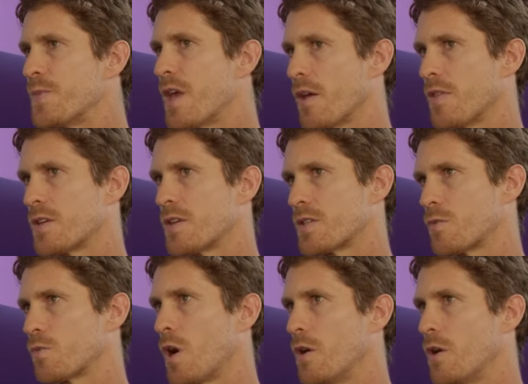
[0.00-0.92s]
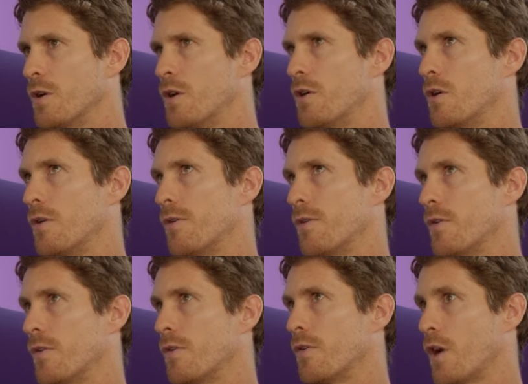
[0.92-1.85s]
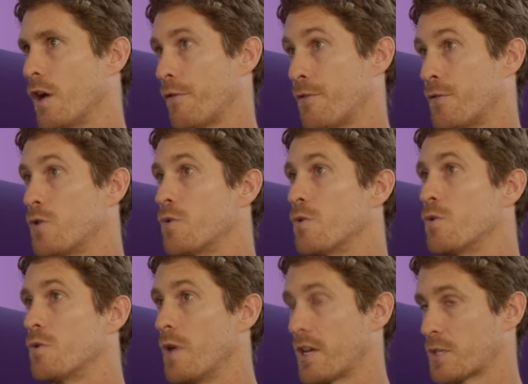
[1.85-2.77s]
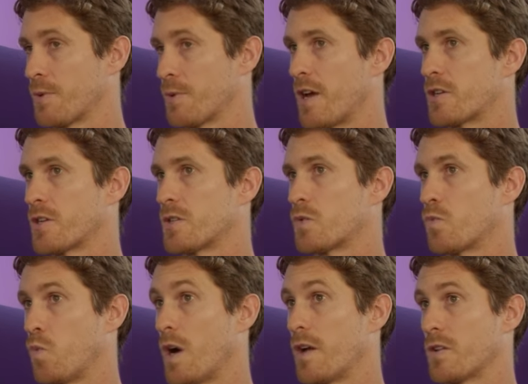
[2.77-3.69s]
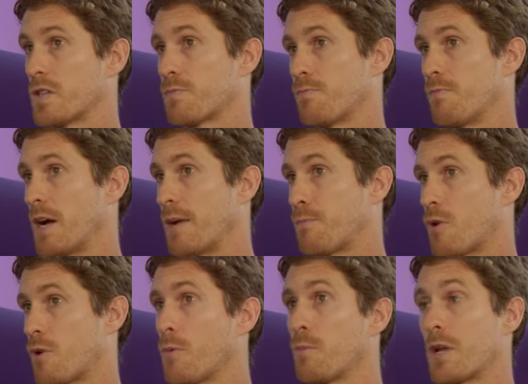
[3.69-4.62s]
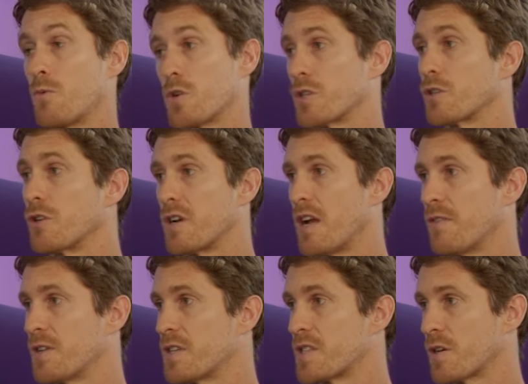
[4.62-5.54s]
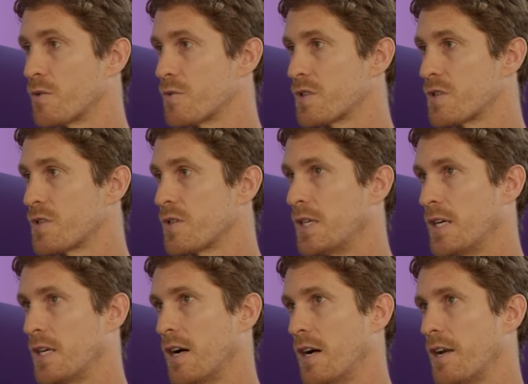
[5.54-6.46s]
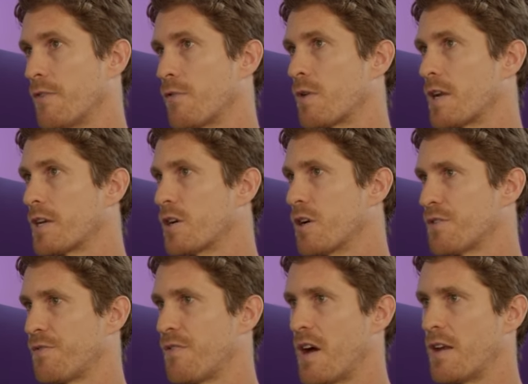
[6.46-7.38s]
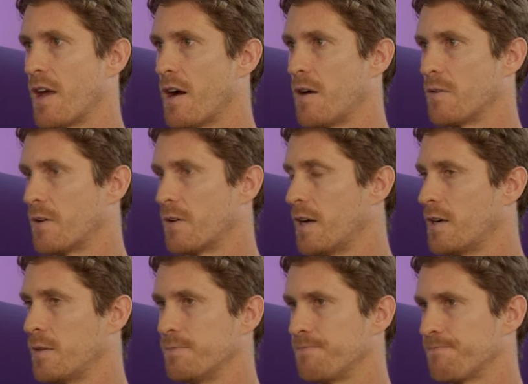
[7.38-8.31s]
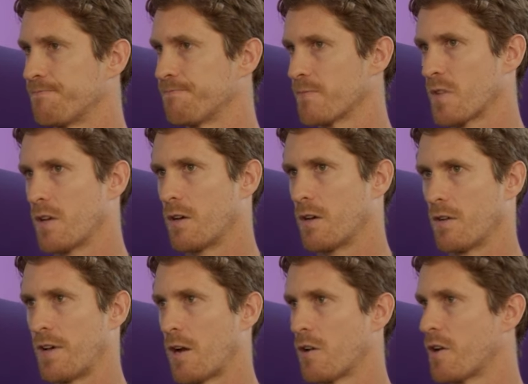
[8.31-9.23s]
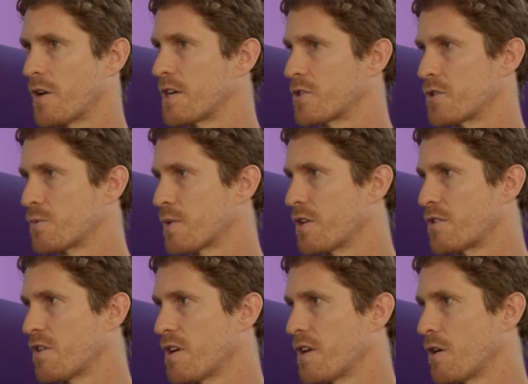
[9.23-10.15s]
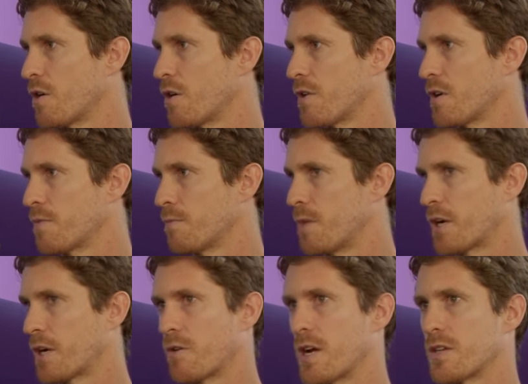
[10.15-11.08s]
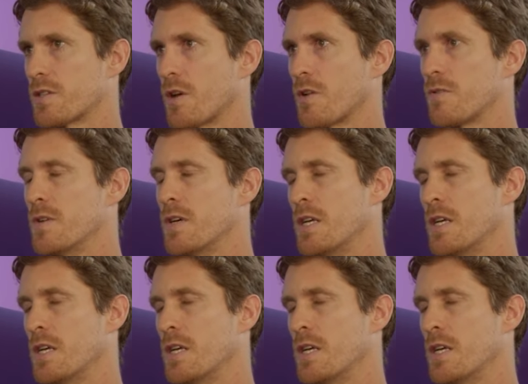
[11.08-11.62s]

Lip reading: Yeah, there's, well, a few explanations. One is I probably wasn't good enough at singles. I never really got to find out. I've had a lot of issues with injury over my career. So